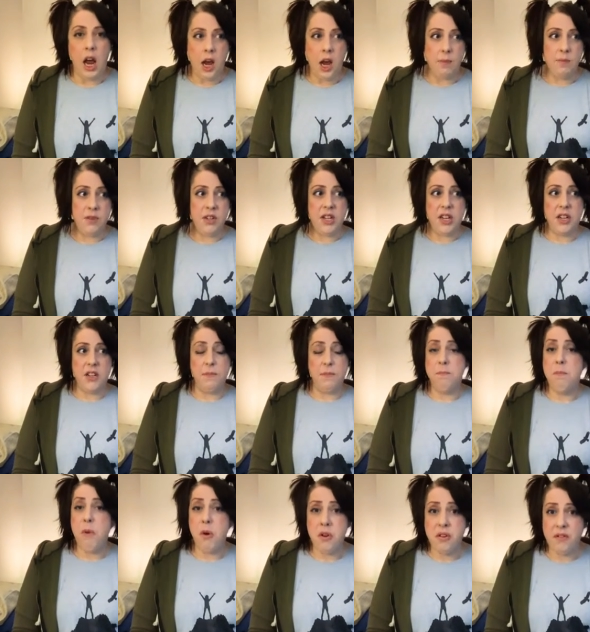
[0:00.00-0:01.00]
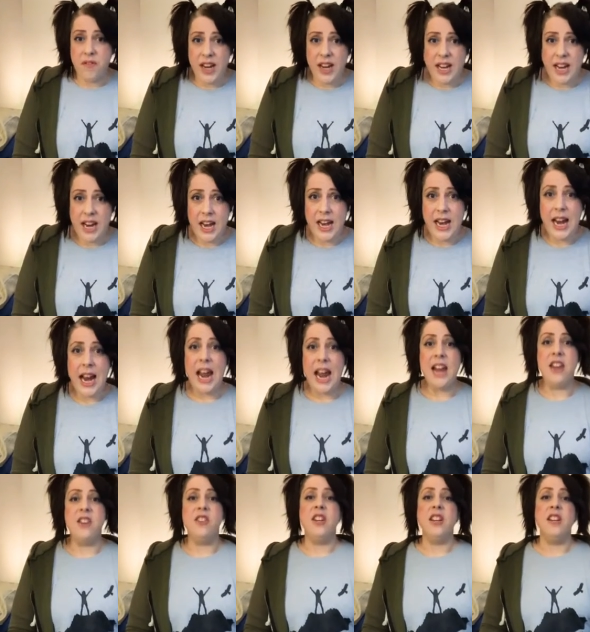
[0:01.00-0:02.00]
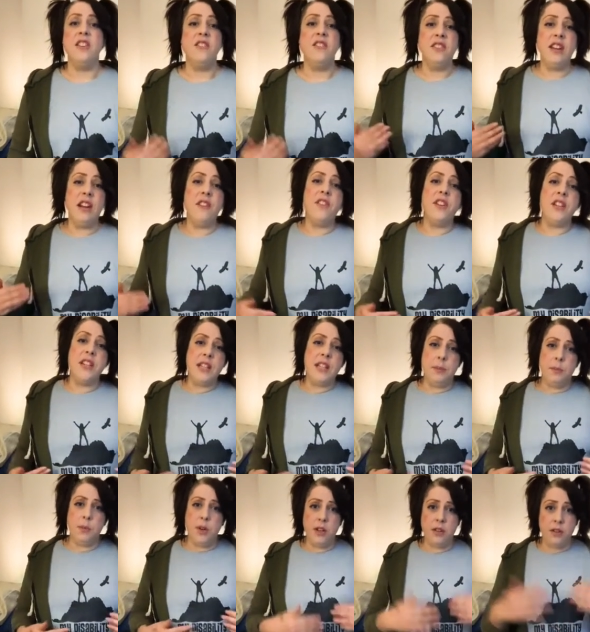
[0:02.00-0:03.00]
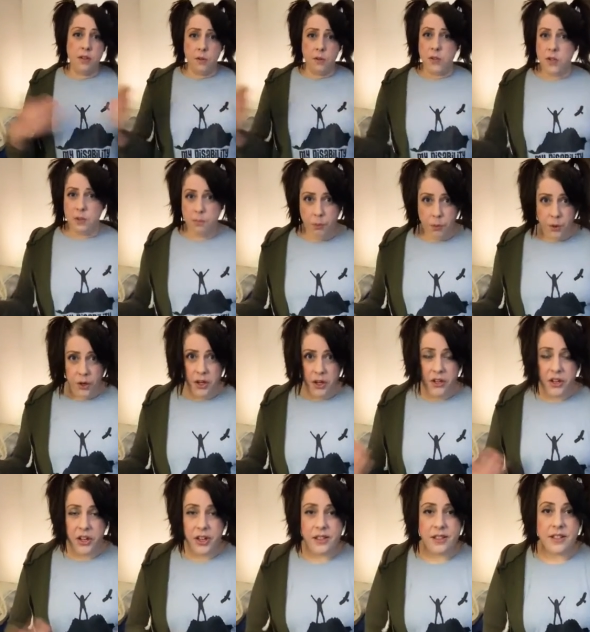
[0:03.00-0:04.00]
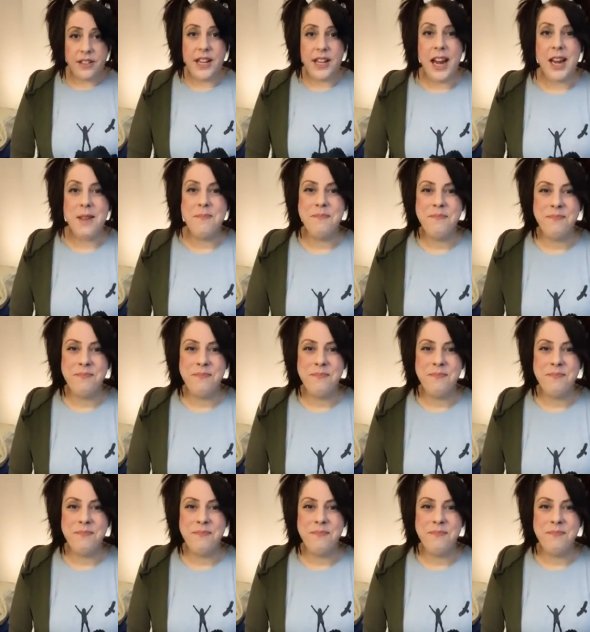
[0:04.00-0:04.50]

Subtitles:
She is motivating, and she is definitely someone to support during this time.